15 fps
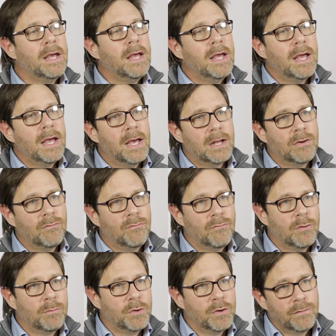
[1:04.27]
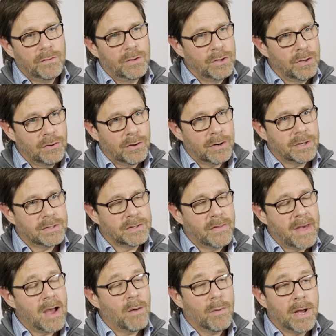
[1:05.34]
and remove the uterus
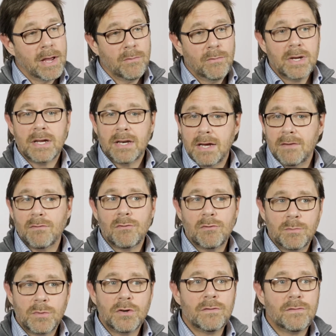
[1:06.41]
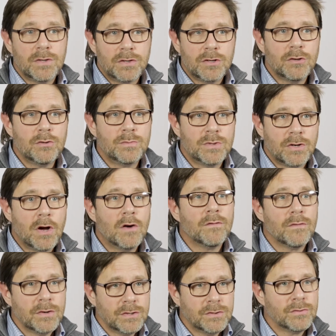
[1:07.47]
that way. And we can even remove the tubes and
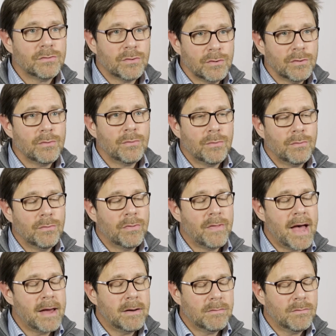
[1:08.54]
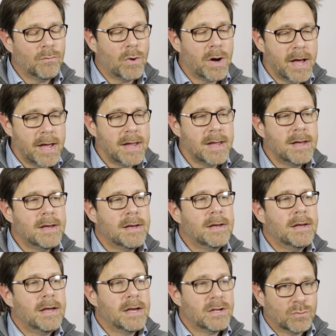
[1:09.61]
ovaries through that way
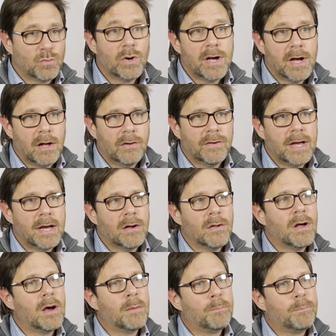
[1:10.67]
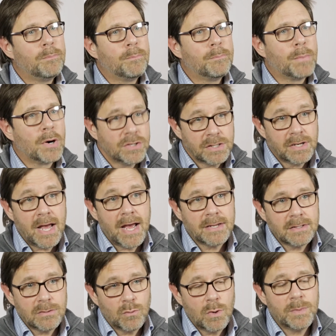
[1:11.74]
as well. Now, a
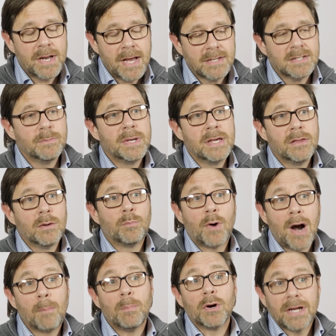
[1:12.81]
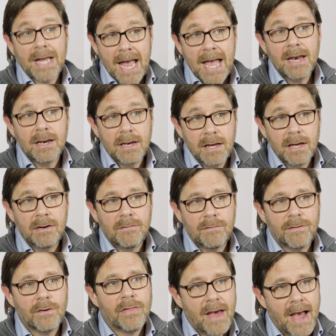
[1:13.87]
woman has to be the proper candidate
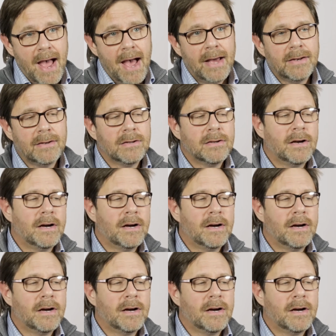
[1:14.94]
for that.